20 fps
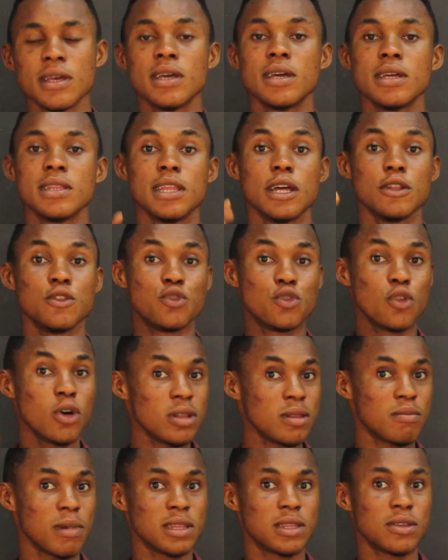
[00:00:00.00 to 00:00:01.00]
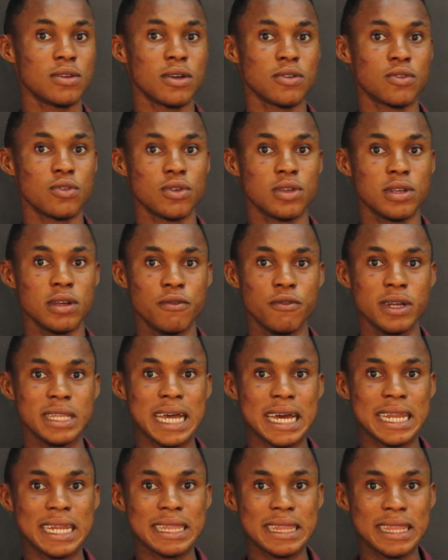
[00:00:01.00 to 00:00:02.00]
The non-material social facts are
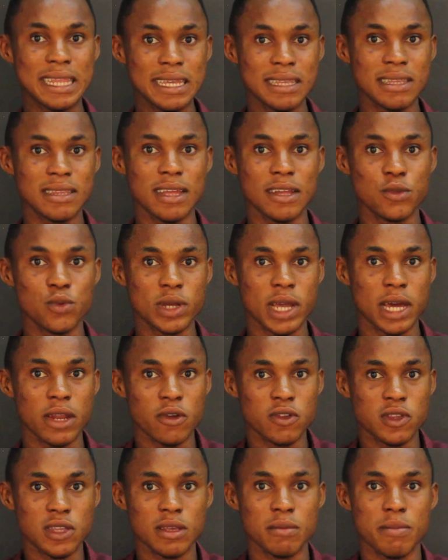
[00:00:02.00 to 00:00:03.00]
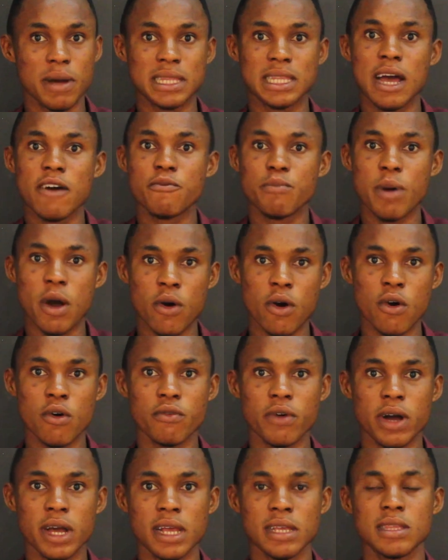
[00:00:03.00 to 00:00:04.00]
the things that we cannot see but have power over
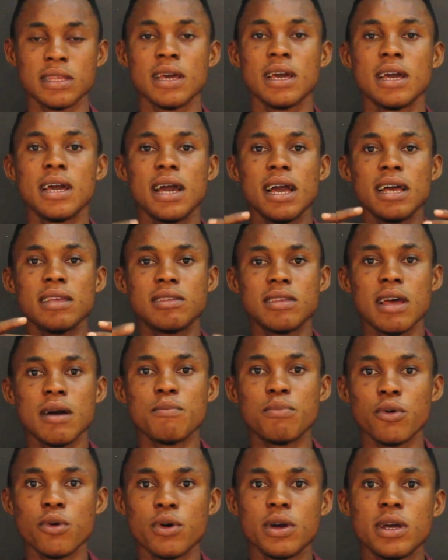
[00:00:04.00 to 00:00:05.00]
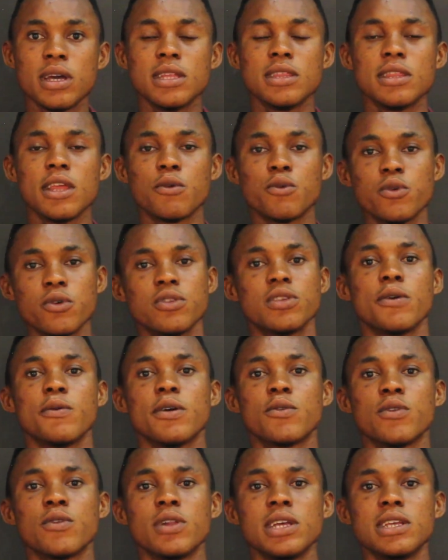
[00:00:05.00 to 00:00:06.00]
us. Example, the rules and
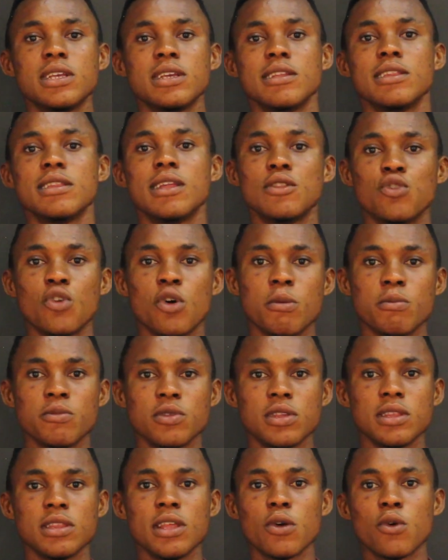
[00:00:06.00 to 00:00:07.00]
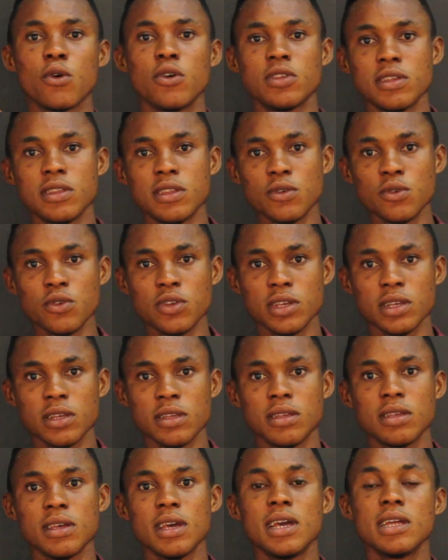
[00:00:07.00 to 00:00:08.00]
regulations, the norms, the constitutions,
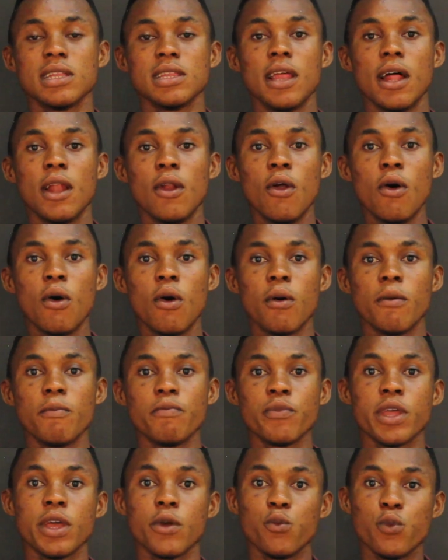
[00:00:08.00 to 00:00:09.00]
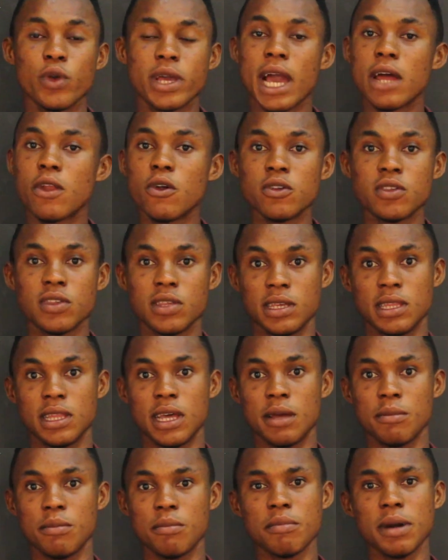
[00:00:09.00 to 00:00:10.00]
the law. We cannot see
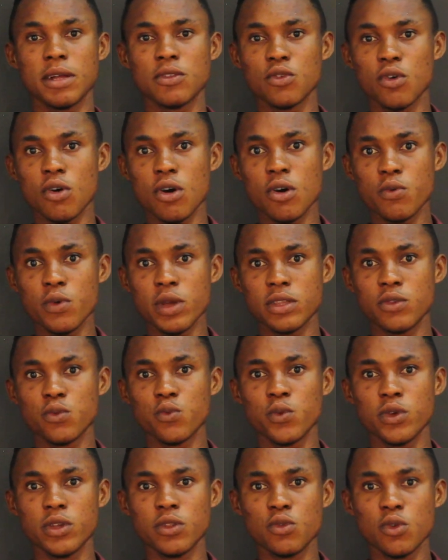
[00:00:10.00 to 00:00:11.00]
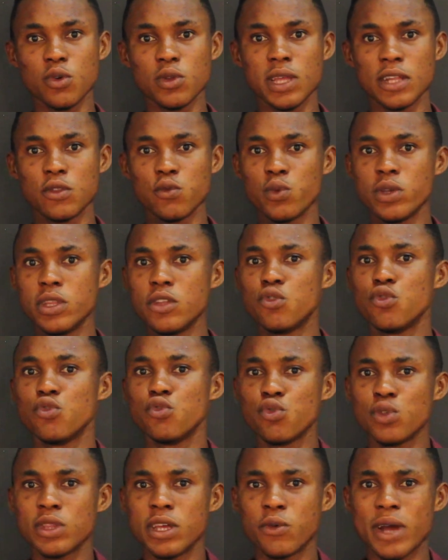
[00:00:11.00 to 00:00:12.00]
them, but always we know that we need to do
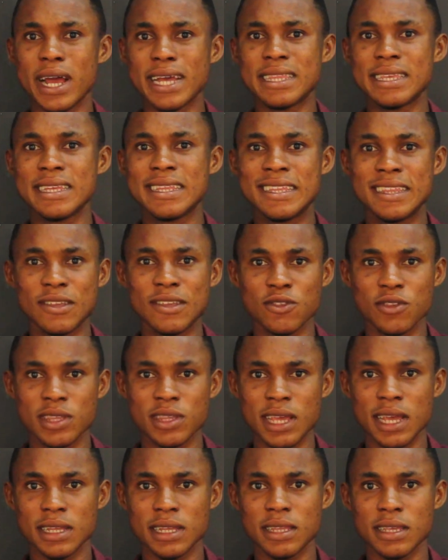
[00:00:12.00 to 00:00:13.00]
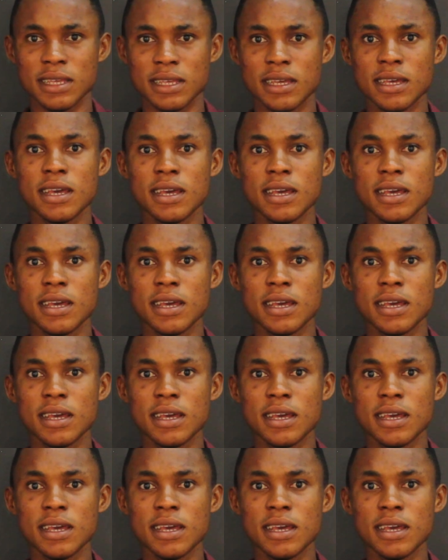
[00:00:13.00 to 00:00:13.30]
the right thing in the society.